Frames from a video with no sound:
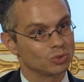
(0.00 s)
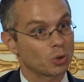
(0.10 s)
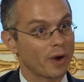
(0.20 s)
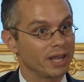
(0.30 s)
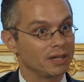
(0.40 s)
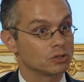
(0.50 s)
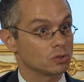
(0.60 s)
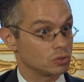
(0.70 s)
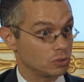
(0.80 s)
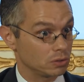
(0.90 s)
train the
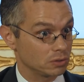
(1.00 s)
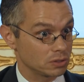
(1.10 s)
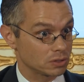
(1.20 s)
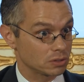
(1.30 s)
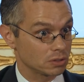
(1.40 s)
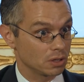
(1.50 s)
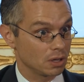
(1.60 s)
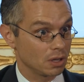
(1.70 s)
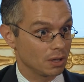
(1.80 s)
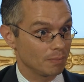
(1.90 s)
students
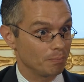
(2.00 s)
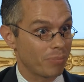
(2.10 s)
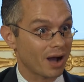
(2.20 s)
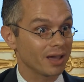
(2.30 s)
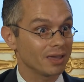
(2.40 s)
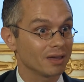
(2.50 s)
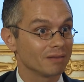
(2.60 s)
by